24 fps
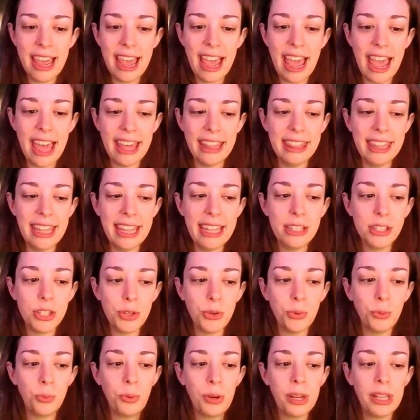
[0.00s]
And then
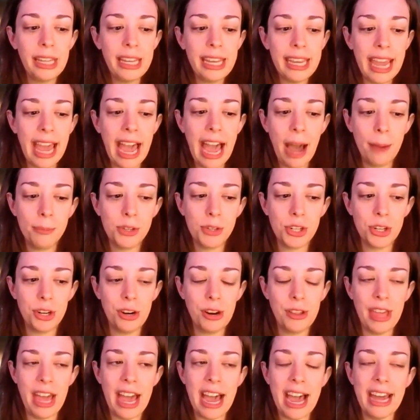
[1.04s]
to really capture
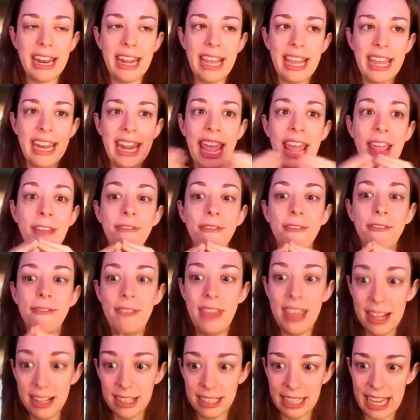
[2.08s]
that in a
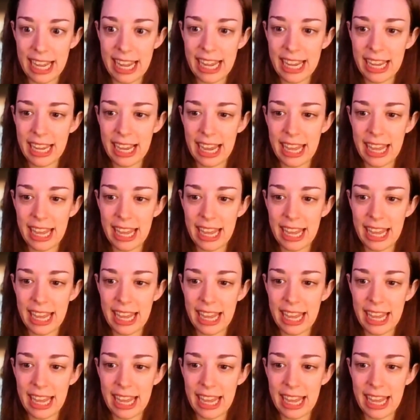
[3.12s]
feeling,